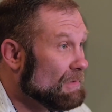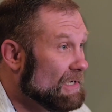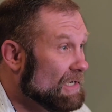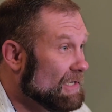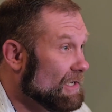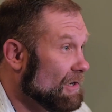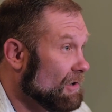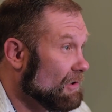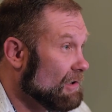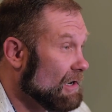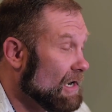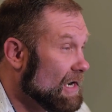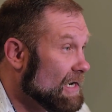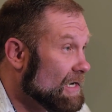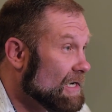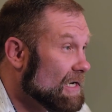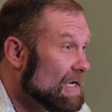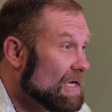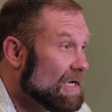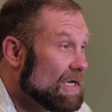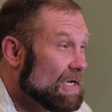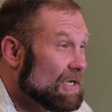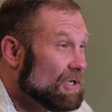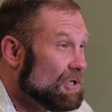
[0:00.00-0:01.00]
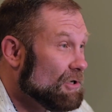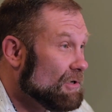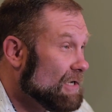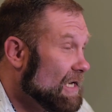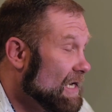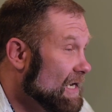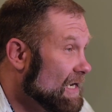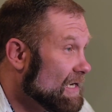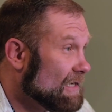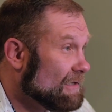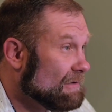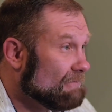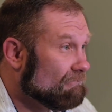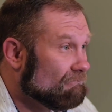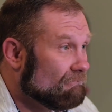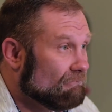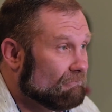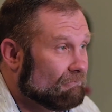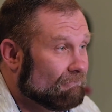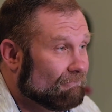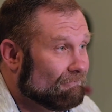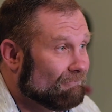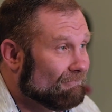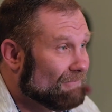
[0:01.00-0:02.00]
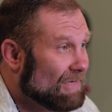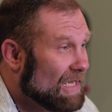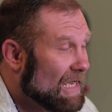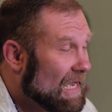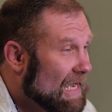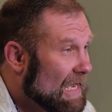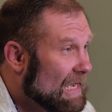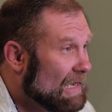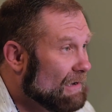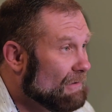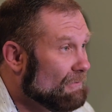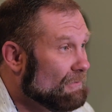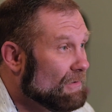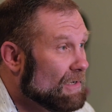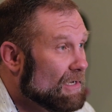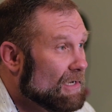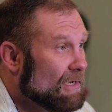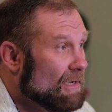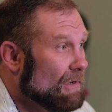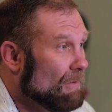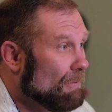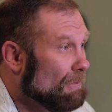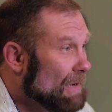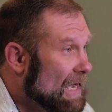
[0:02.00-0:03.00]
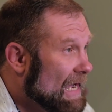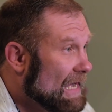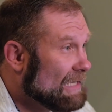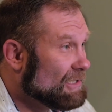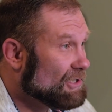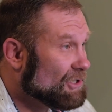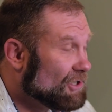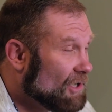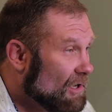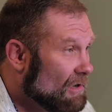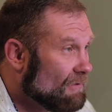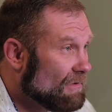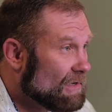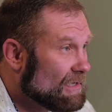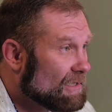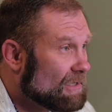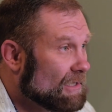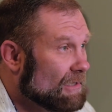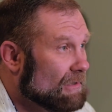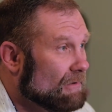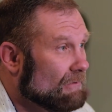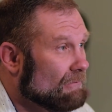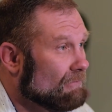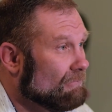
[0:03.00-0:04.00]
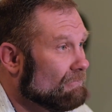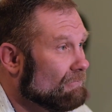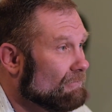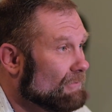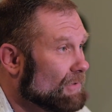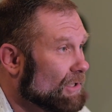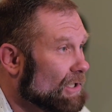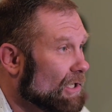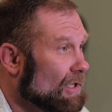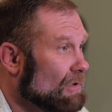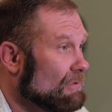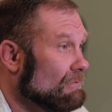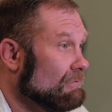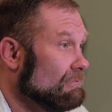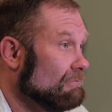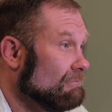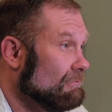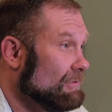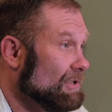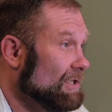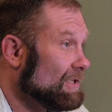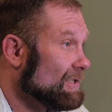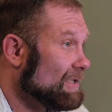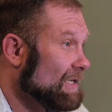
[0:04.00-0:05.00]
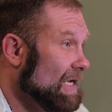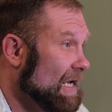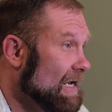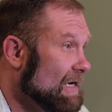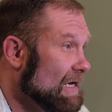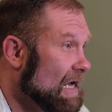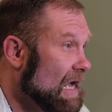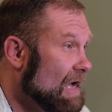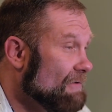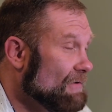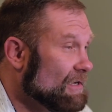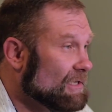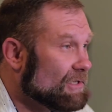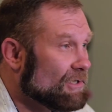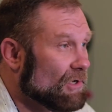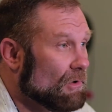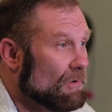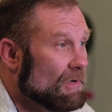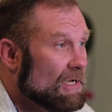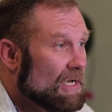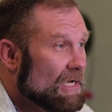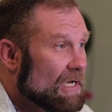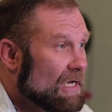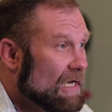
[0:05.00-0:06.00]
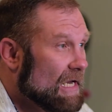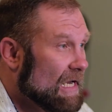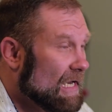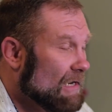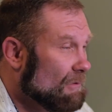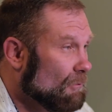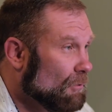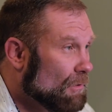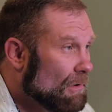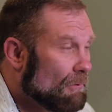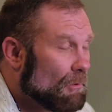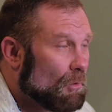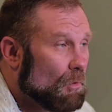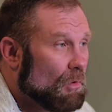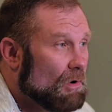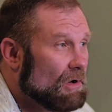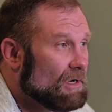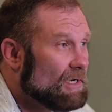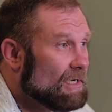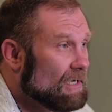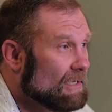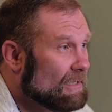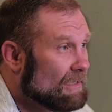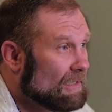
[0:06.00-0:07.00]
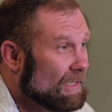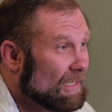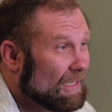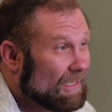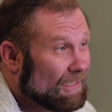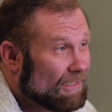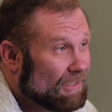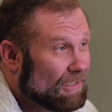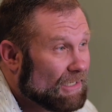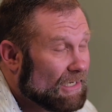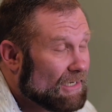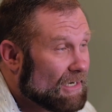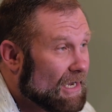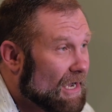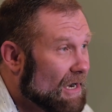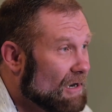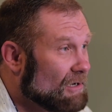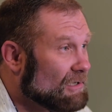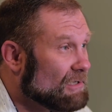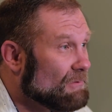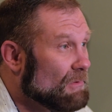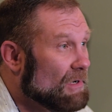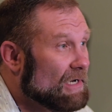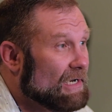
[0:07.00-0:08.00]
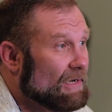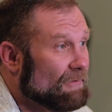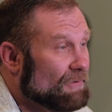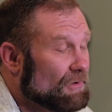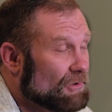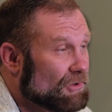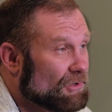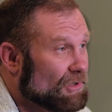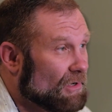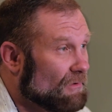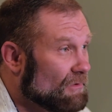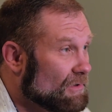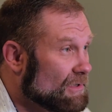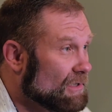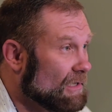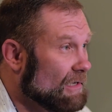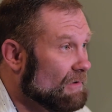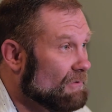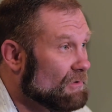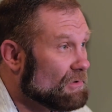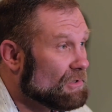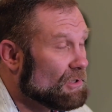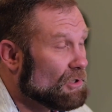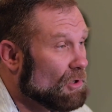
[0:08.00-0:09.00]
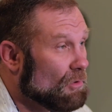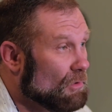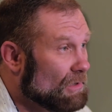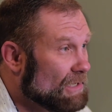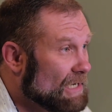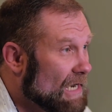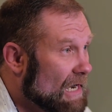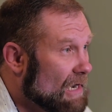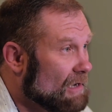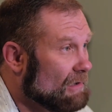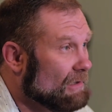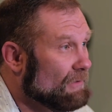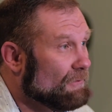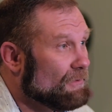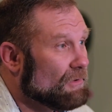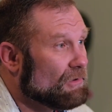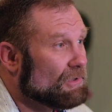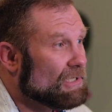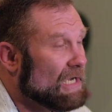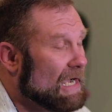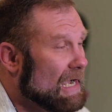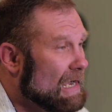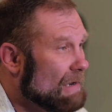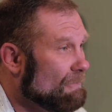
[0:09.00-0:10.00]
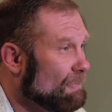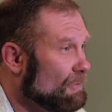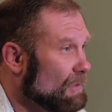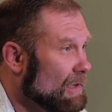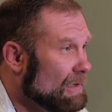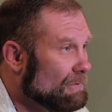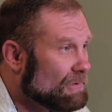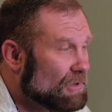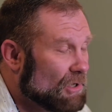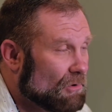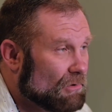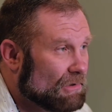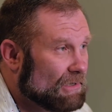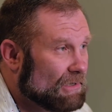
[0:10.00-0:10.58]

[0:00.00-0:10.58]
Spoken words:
be there, right? You can't have bad service, just can't have it. So number 1, you need to hire somebody if your service levels are going down, if your time frame's